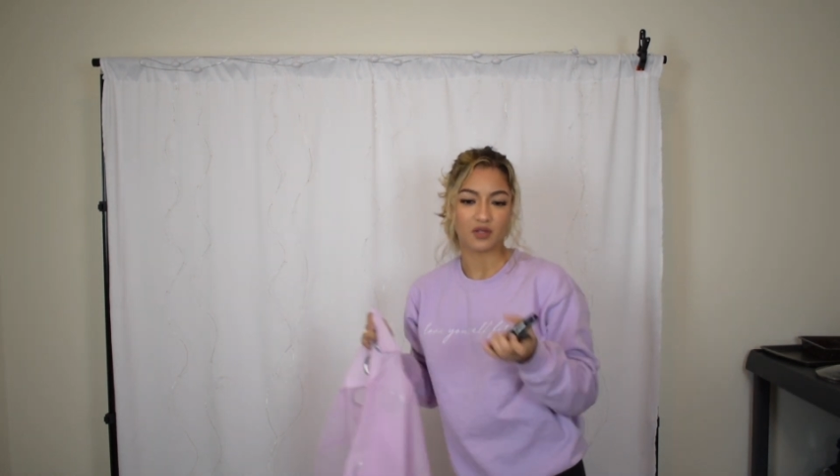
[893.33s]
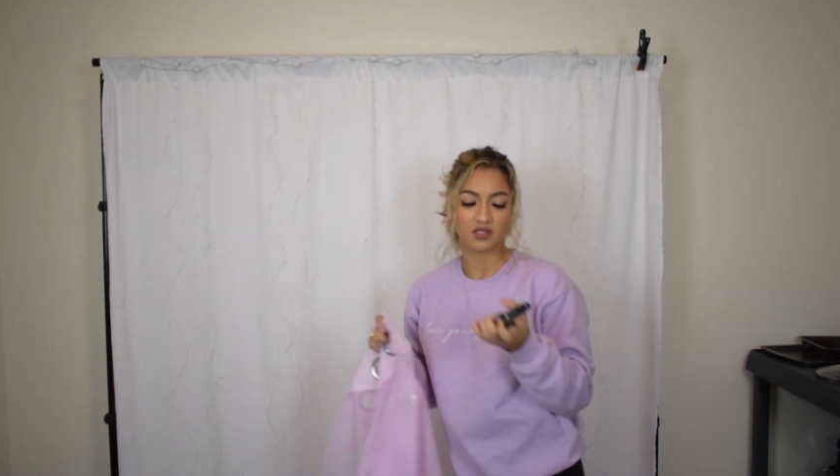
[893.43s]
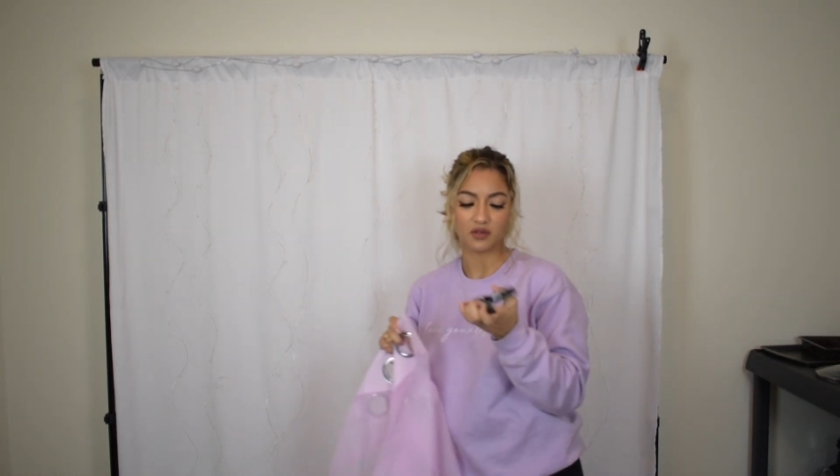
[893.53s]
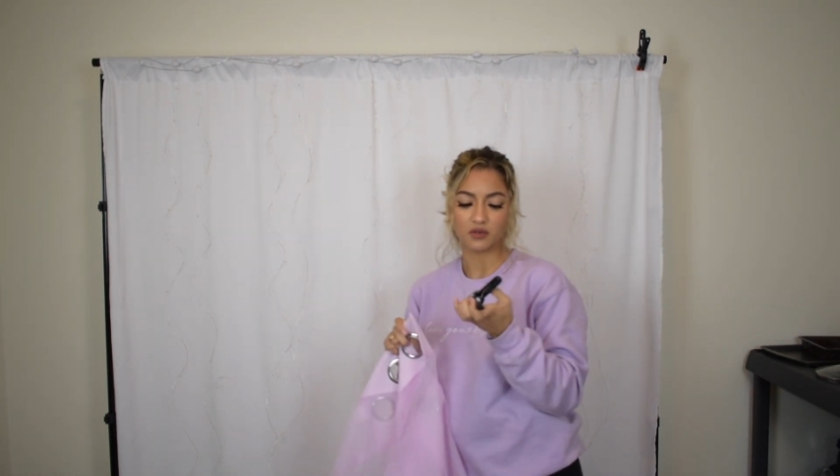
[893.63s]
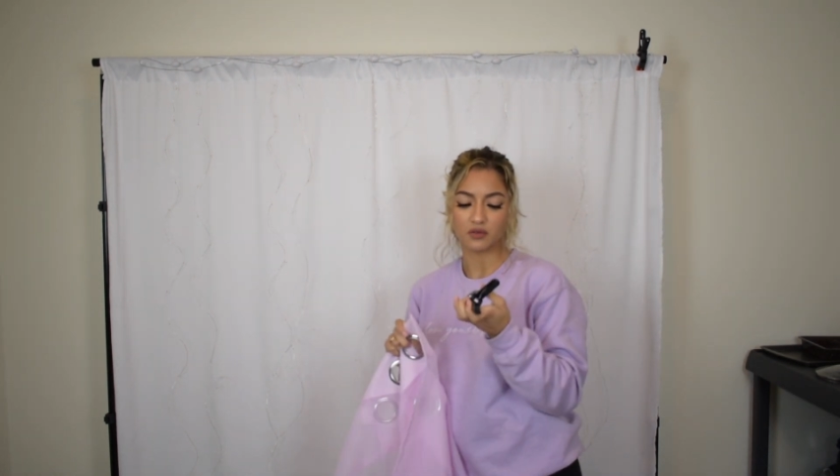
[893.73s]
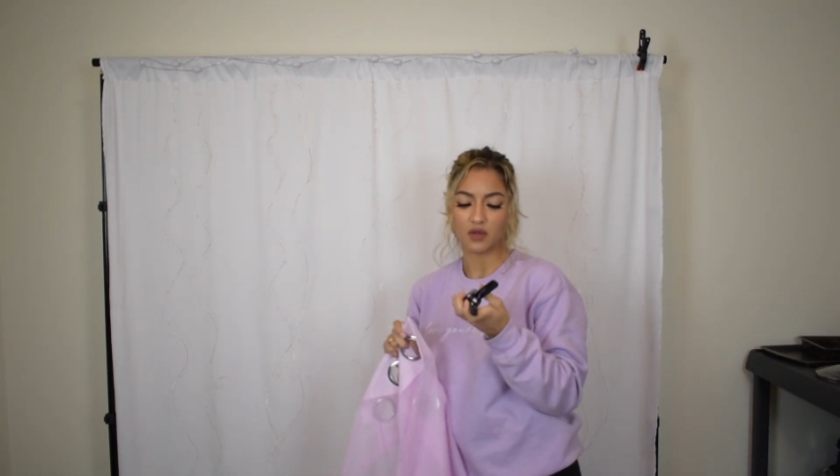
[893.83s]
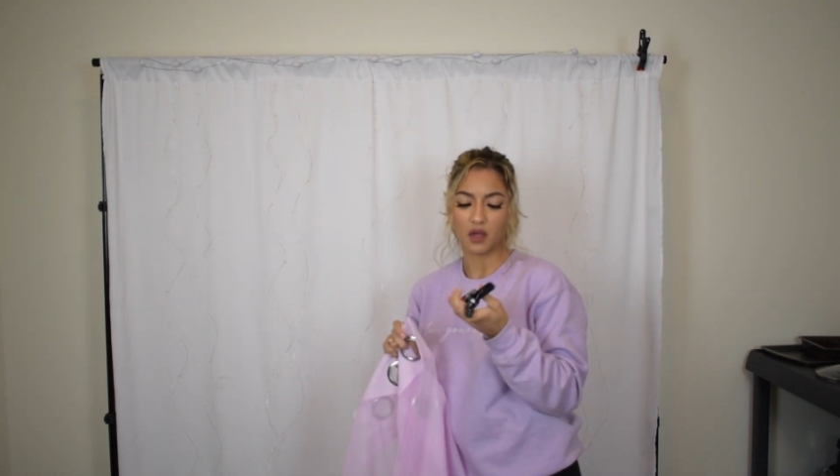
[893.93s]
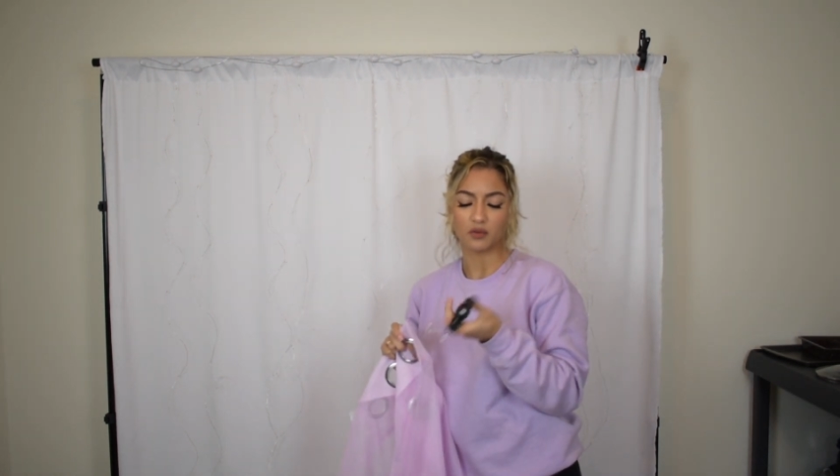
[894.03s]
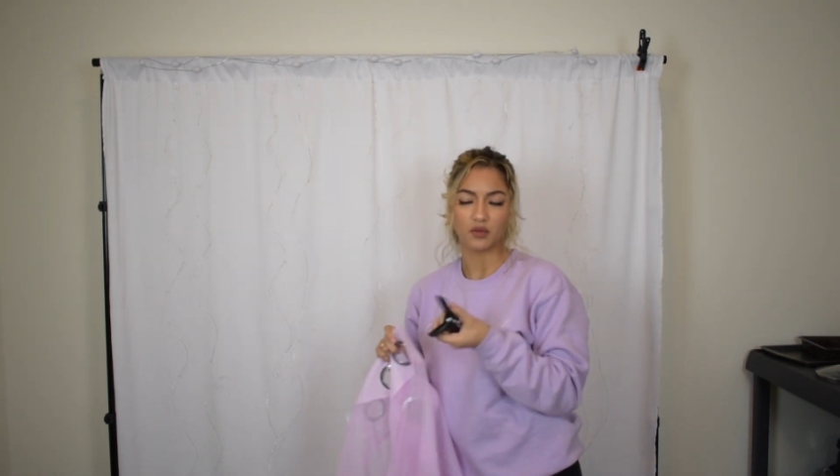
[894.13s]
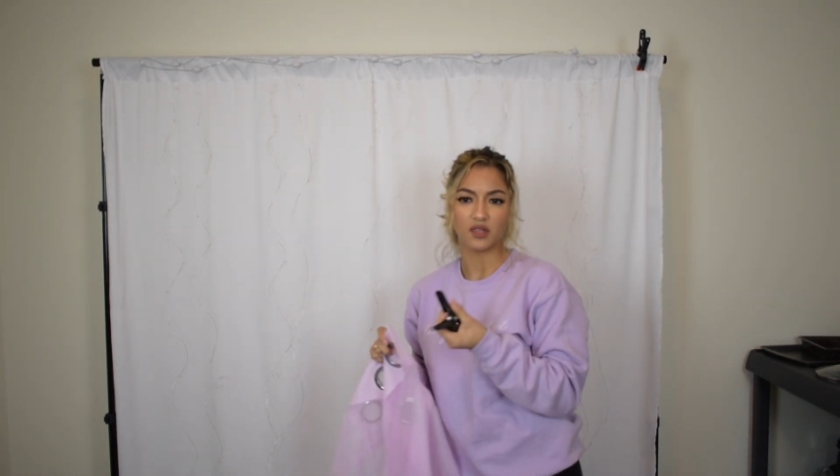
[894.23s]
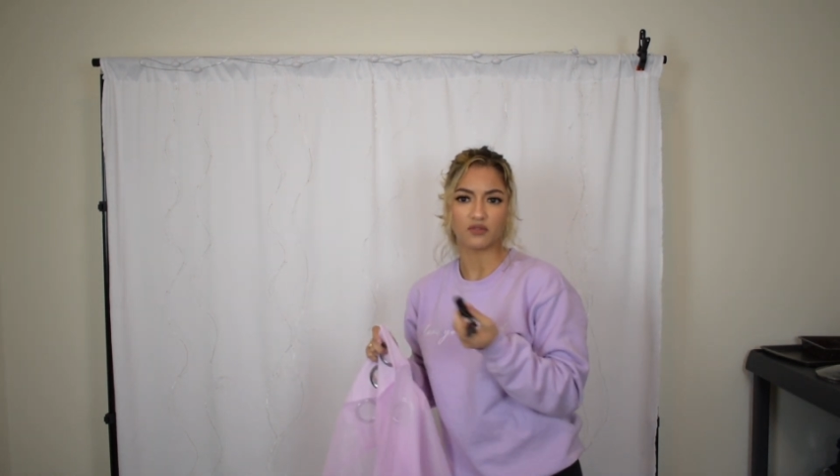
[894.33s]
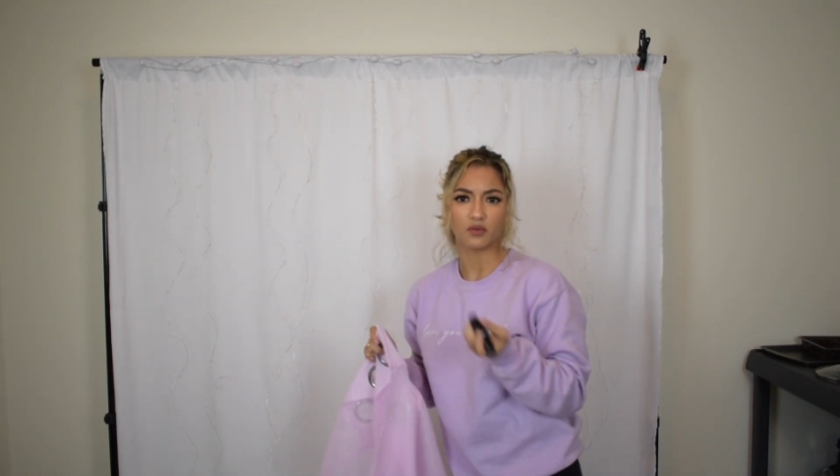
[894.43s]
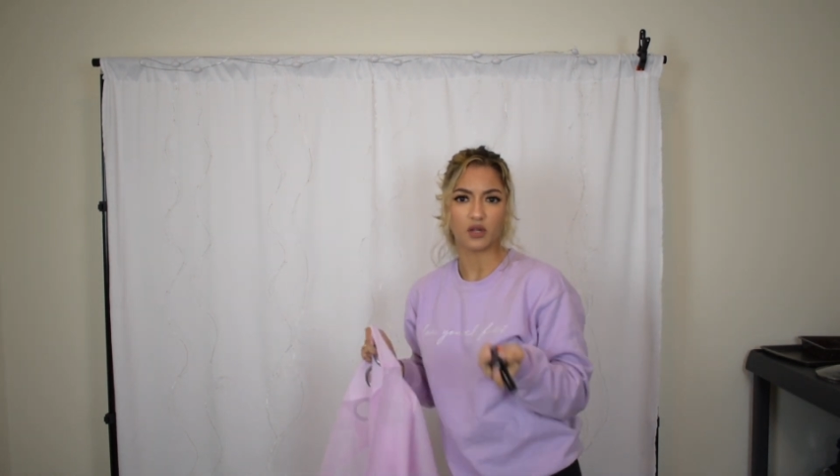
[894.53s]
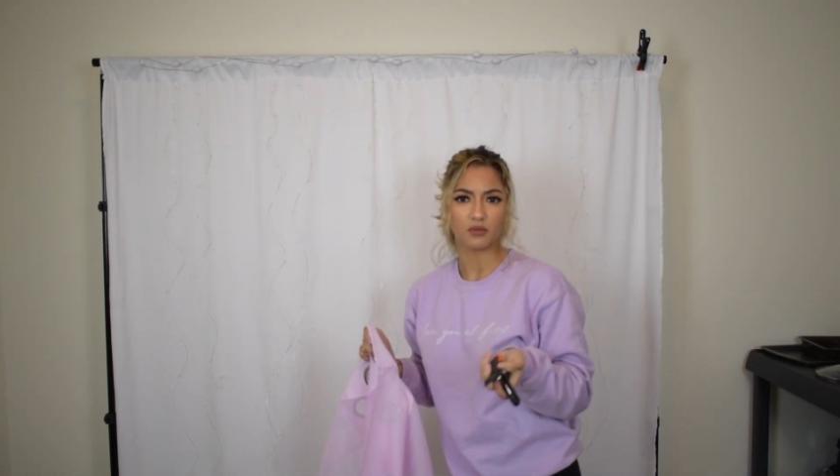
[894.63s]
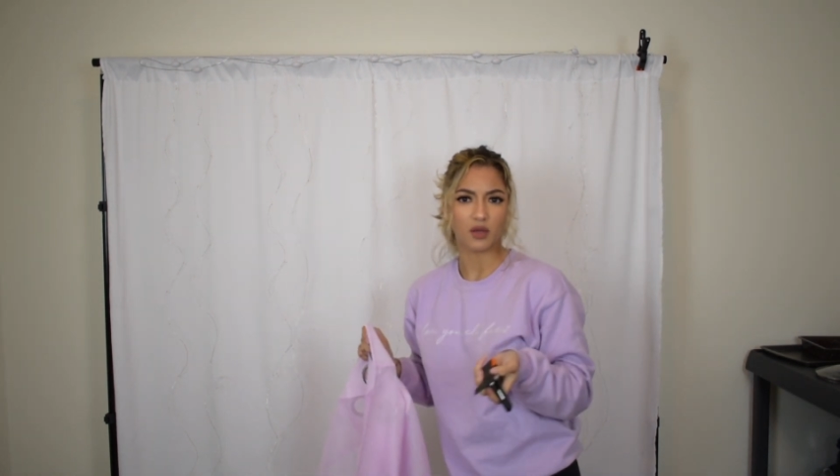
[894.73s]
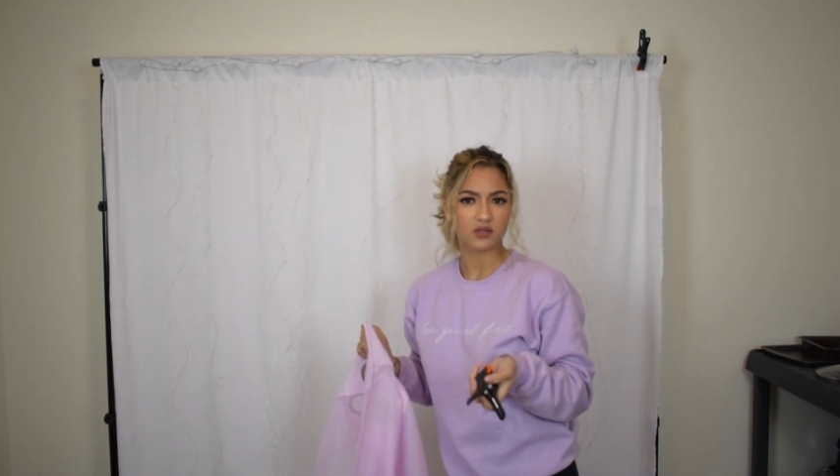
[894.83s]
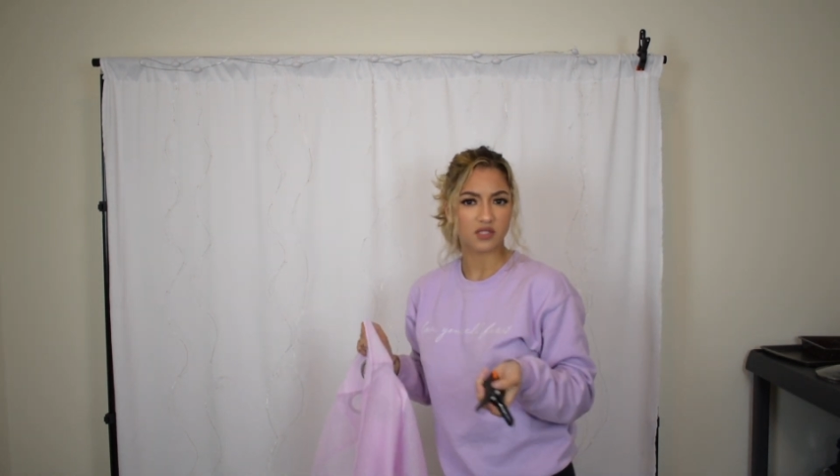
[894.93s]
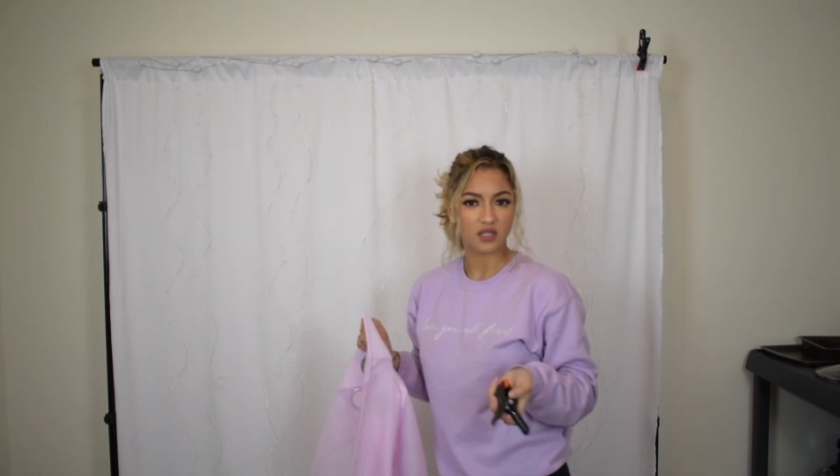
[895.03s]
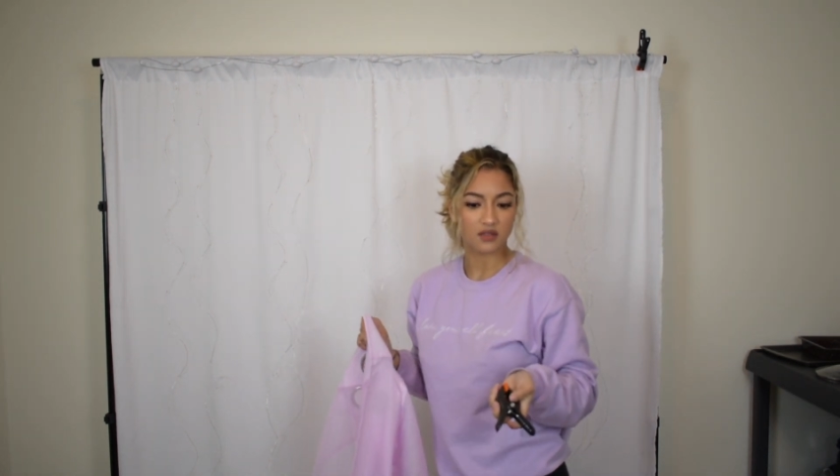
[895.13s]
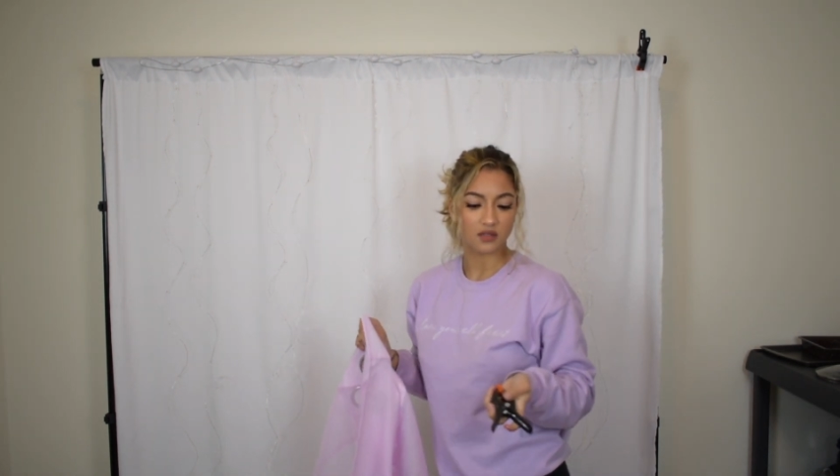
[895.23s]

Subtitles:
so I won't really have to worry about seeing